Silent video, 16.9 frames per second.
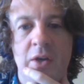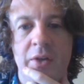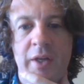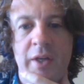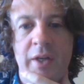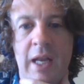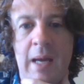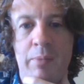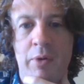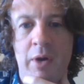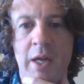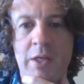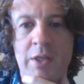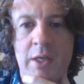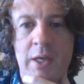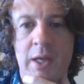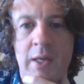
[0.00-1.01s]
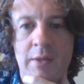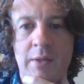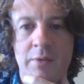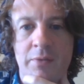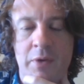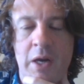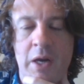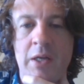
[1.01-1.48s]
on the collaboration
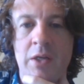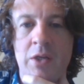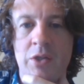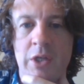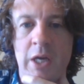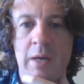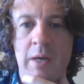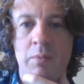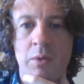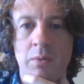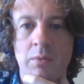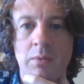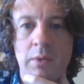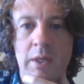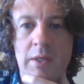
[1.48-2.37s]
end, Friend in general